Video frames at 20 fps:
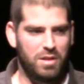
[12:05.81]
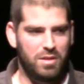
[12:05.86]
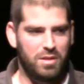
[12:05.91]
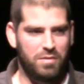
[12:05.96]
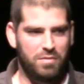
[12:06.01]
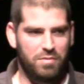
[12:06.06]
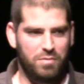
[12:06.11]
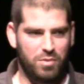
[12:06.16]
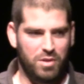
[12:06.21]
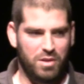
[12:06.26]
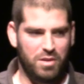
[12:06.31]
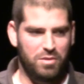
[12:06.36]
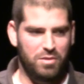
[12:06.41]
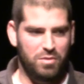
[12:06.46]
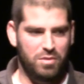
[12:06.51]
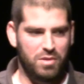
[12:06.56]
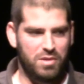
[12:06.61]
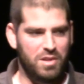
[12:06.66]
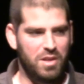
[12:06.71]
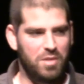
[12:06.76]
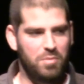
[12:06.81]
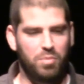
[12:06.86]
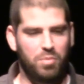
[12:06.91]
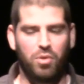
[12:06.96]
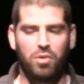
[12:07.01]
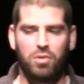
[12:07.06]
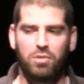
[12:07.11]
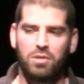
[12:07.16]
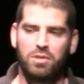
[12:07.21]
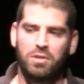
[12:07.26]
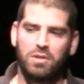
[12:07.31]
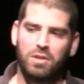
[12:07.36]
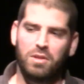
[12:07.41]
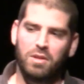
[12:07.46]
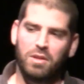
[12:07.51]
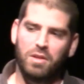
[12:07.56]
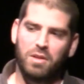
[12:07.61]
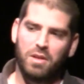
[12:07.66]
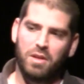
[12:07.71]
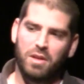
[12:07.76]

and if we're going to do the same poll,